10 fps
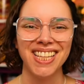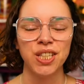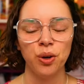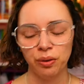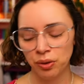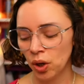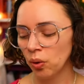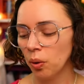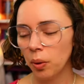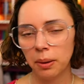So if you
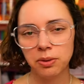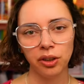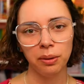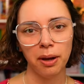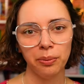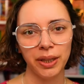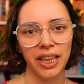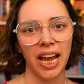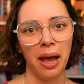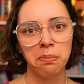don't know what I'm talking about with
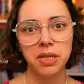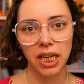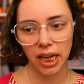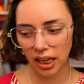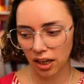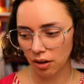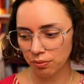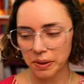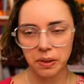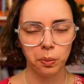the MTNA
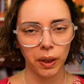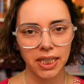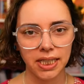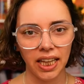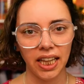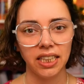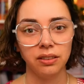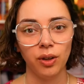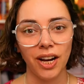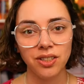conference, when I say that,
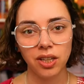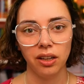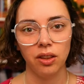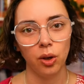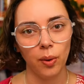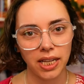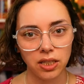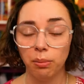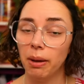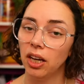if you're outside of the
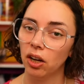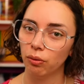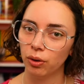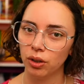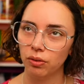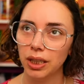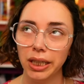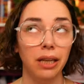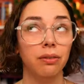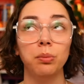US, you may not have heard of it.
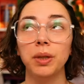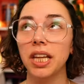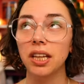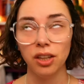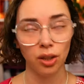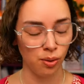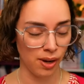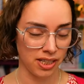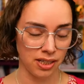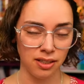Even within the
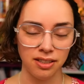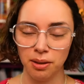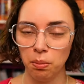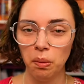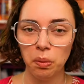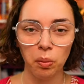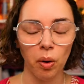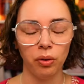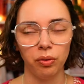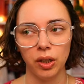US, some people
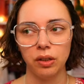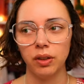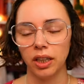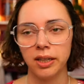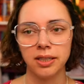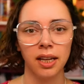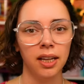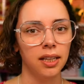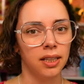won't have heard of it because